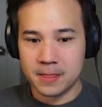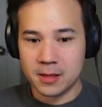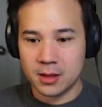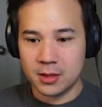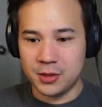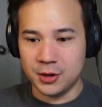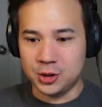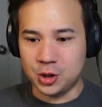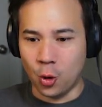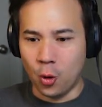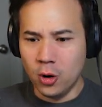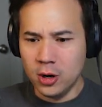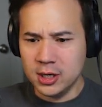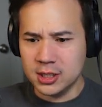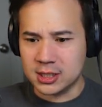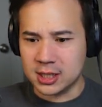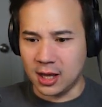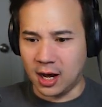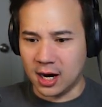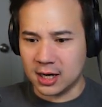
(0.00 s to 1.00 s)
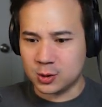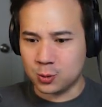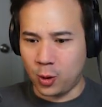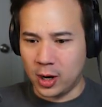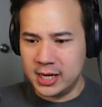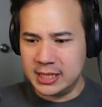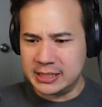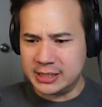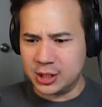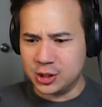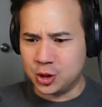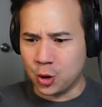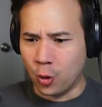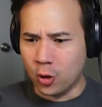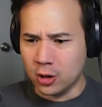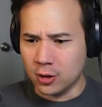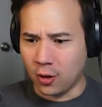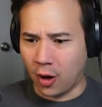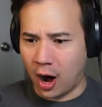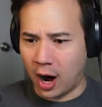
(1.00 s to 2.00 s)
The door is locked. Why is the
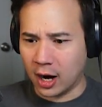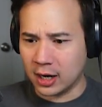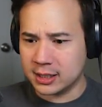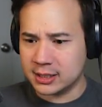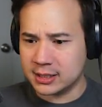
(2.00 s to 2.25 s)
door locked?